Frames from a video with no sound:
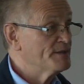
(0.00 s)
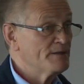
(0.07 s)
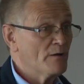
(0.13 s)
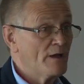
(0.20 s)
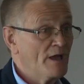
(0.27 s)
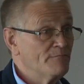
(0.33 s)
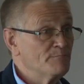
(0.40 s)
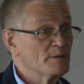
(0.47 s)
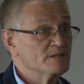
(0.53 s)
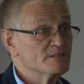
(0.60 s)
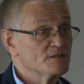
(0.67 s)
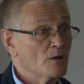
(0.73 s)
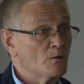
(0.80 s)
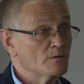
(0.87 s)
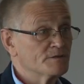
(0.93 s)
Now, I have been
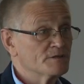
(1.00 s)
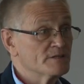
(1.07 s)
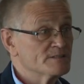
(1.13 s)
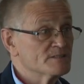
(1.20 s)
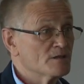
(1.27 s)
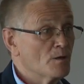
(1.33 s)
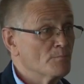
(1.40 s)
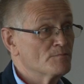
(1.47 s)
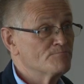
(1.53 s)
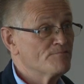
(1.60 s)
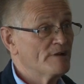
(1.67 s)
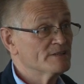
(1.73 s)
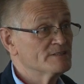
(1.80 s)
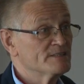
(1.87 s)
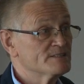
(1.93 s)
told that it's common
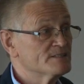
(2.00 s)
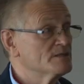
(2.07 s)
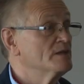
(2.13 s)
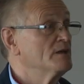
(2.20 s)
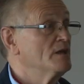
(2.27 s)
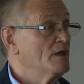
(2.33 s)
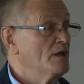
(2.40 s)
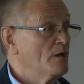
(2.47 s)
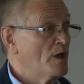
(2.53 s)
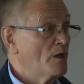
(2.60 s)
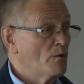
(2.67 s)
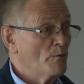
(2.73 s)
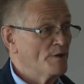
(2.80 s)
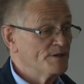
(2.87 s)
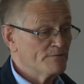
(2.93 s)
practice
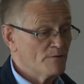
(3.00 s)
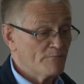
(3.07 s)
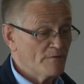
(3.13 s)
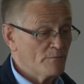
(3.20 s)
when you're